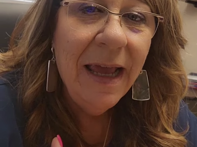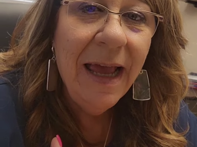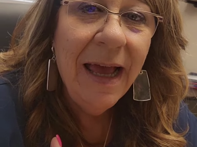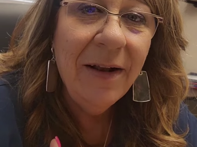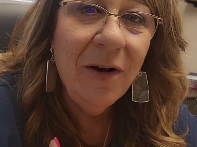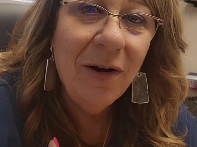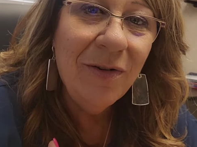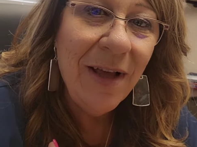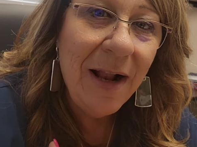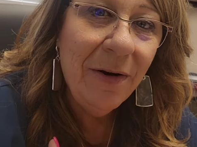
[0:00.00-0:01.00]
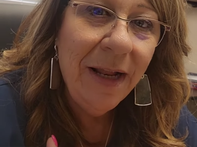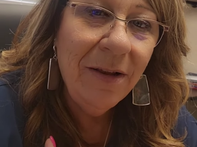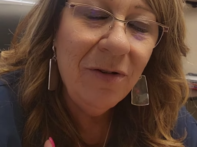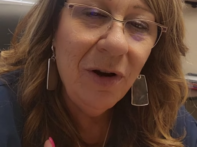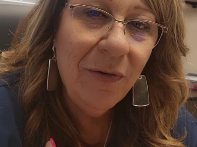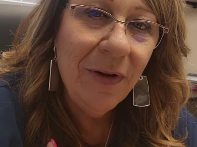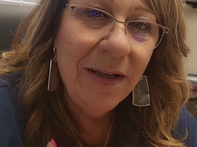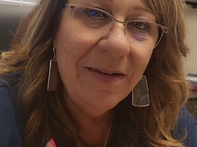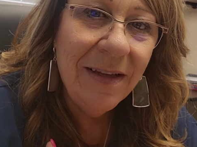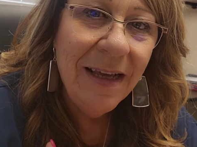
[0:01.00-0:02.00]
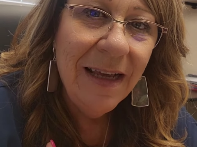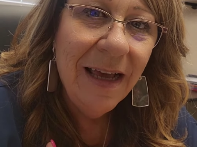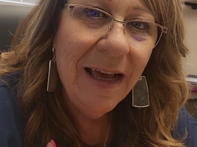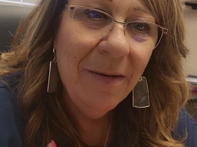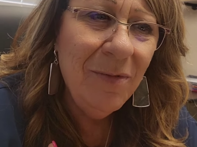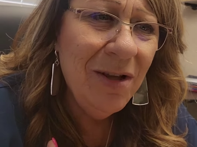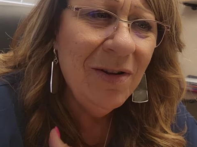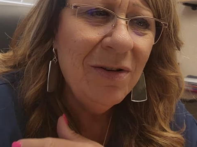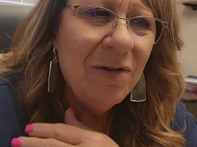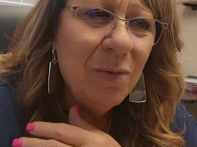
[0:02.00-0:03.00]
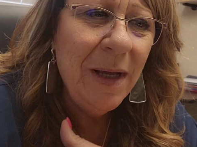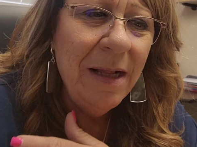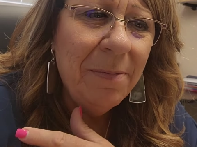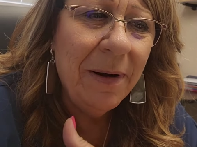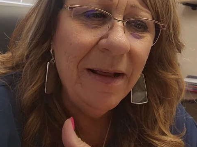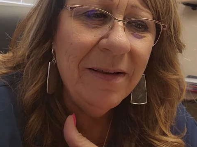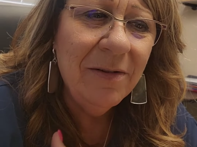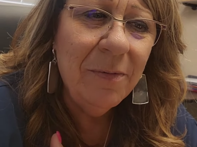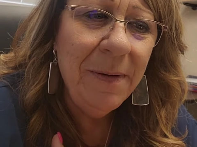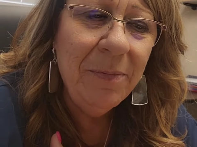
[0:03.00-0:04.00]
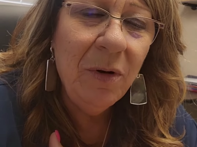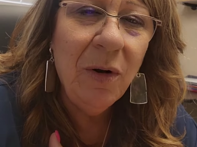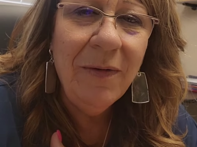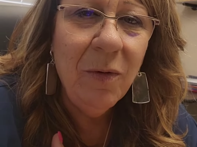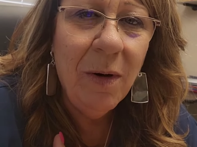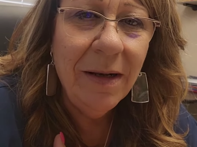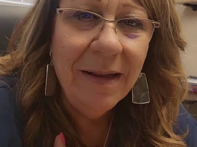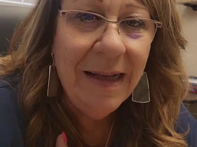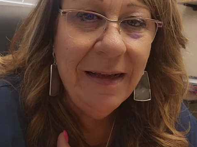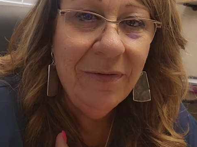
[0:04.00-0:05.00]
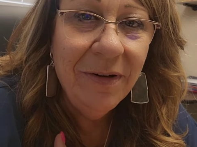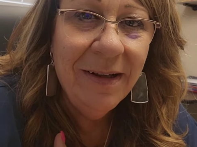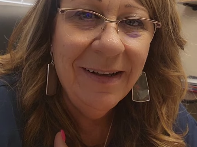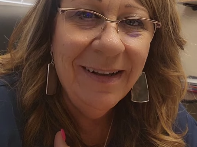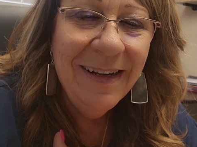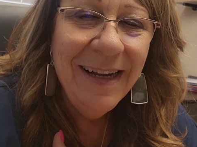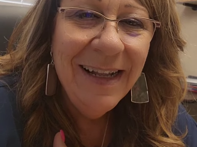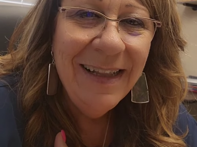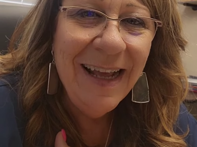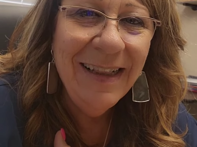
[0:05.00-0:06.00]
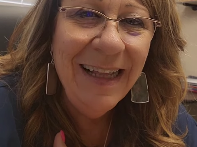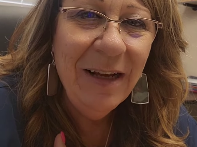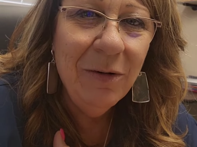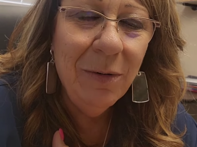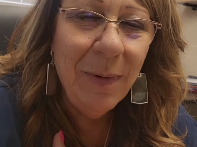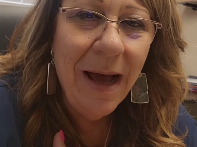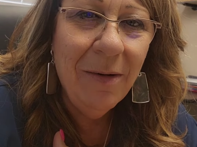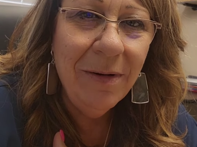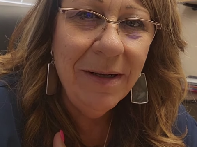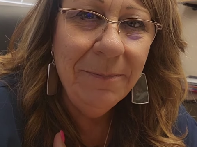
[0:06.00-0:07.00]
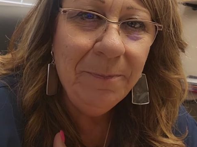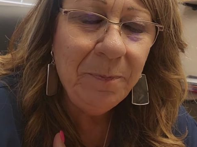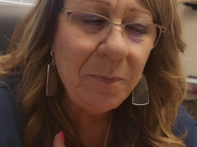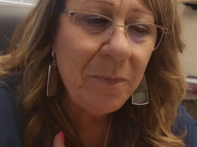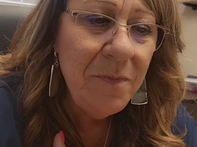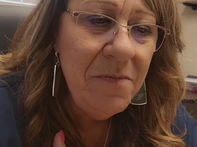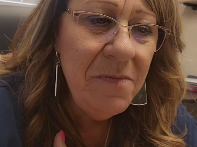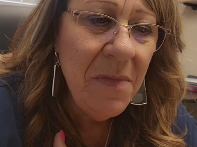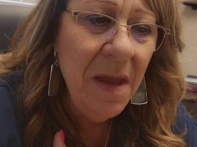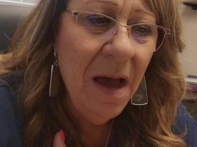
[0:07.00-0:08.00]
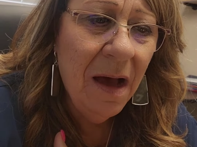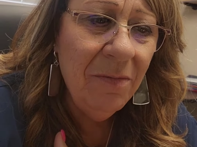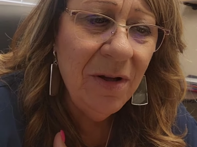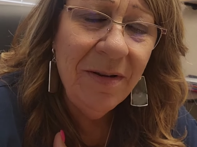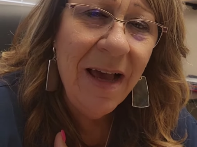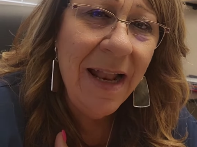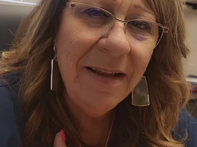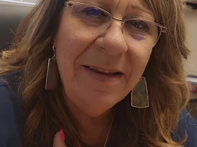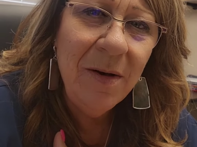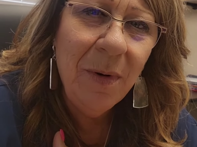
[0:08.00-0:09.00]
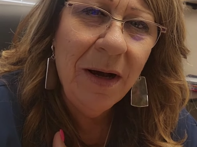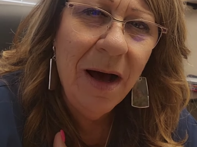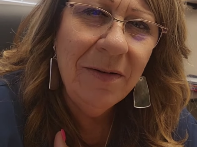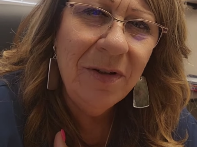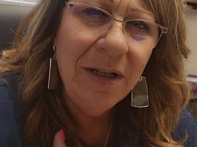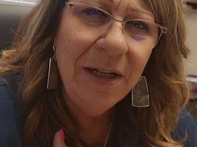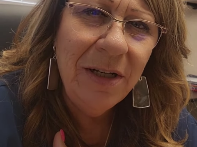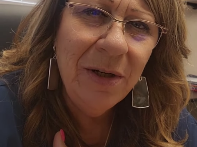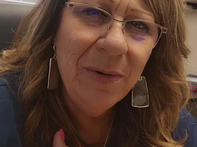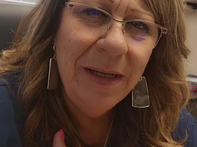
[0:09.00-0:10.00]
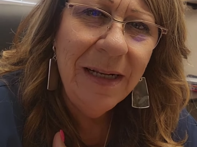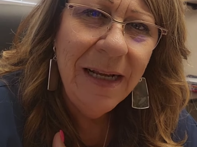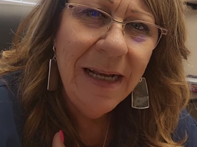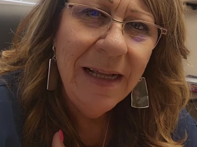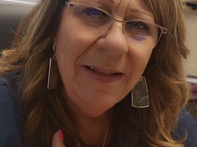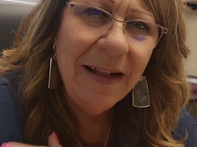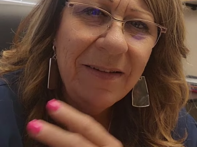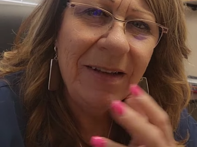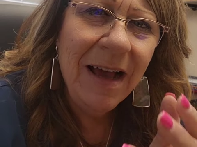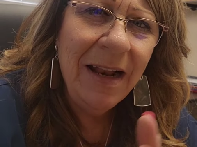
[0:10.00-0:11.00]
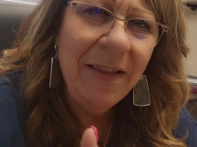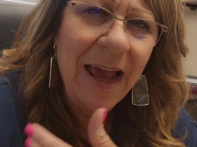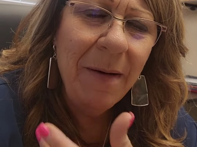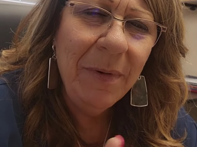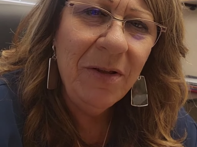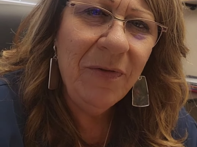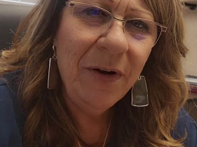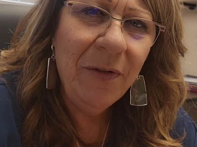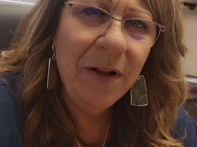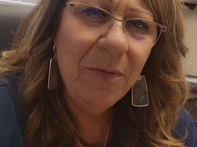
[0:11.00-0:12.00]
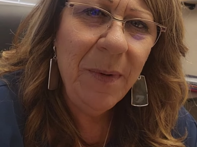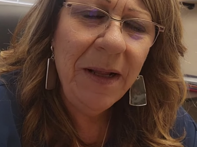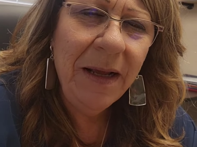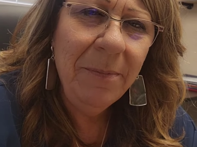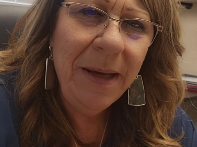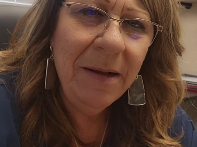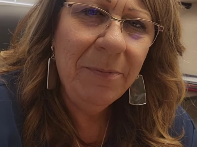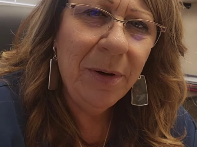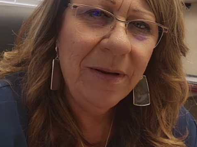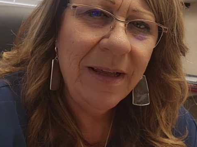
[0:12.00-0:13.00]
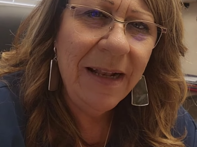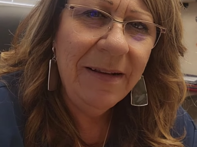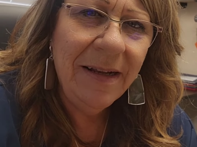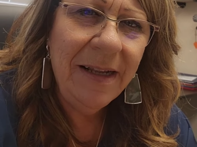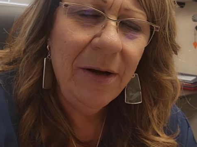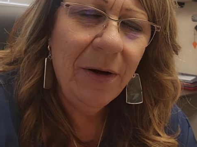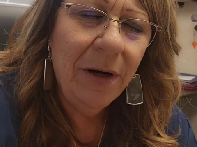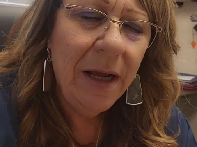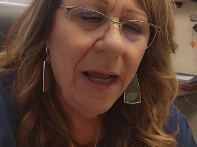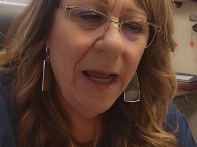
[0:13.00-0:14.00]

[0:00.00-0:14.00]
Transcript: and our Saturday service. Just a sweet presence. People don't even want to leave. They linger around and just kind of see what God's going to do. And that's kind of the atmosphere that's being presented here.